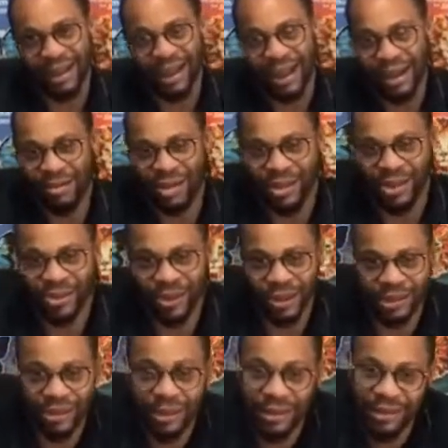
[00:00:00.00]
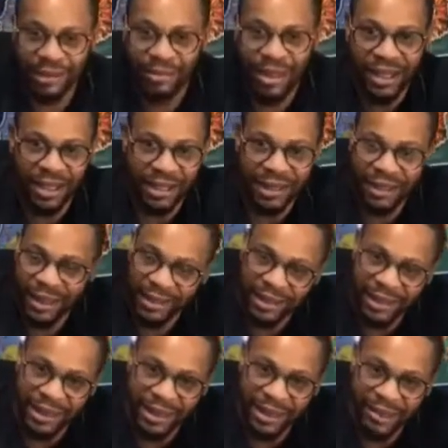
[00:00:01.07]
I'm Stewart, Sales and Marketing
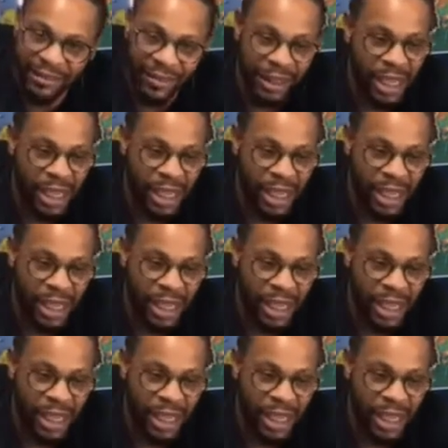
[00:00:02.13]
Executive.